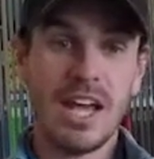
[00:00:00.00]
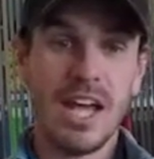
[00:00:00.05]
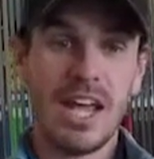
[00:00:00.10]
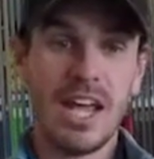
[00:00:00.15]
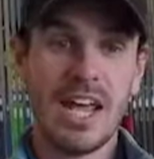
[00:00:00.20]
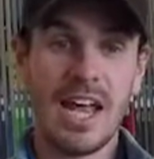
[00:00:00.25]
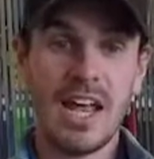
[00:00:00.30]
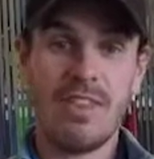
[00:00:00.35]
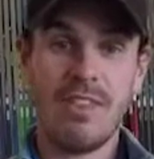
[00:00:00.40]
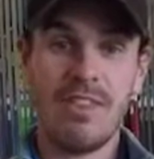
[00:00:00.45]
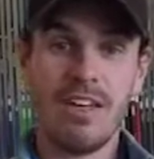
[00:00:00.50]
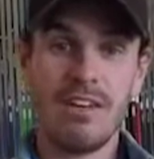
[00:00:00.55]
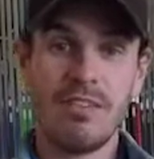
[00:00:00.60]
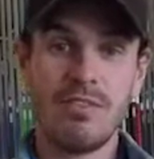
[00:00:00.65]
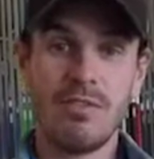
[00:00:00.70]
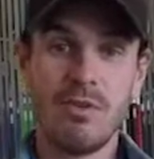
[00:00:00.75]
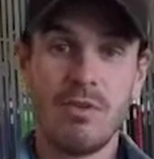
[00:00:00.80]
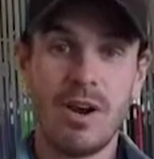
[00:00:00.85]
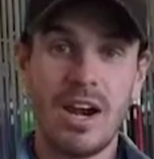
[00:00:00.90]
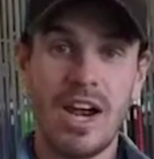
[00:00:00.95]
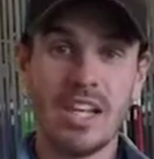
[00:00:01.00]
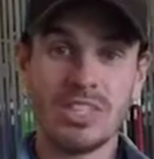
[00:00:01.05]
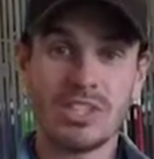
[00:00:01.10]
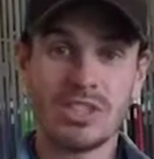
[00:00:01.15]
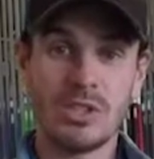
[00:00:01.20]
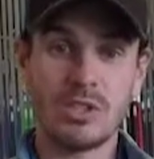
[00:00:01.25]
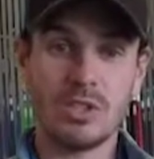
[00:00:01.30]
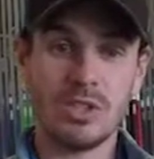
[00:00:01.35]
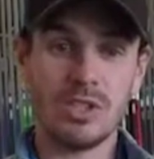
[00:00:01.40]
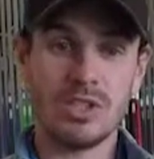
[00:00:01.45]
and therefore it
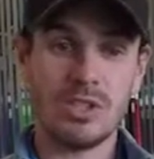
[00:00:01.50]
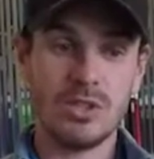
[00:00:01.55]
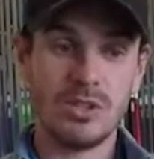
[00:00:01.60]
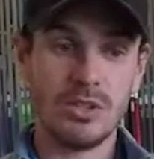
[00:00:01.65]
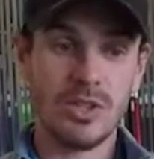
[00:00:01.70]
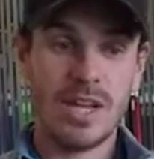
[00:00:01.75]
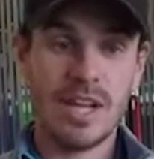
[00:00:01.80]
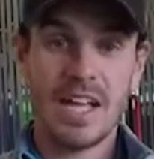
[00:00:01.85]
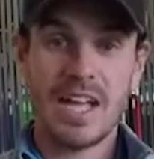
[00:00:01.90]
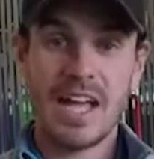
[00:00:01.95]
hasn't got to